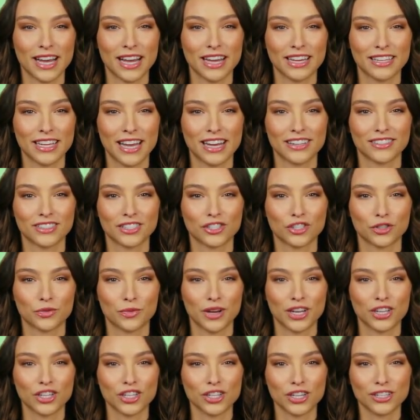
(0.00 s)
In that
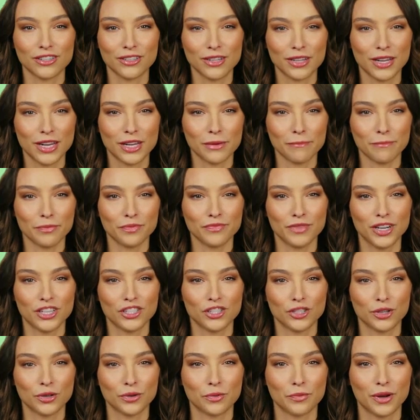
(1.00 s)
situation,
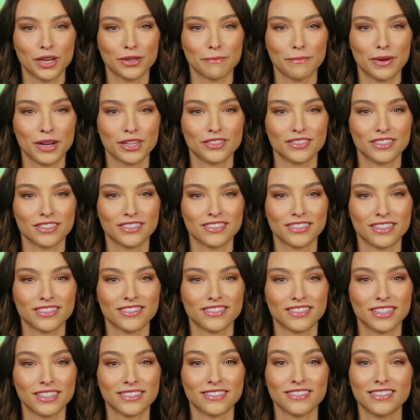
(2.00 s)
professional QuickBooks
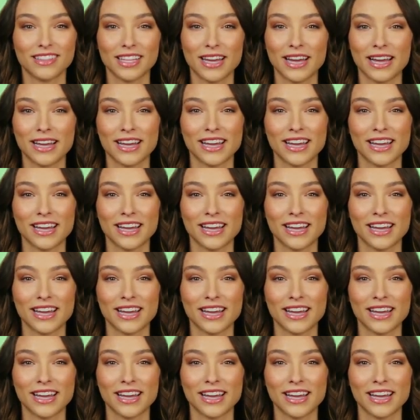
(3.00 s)
assistants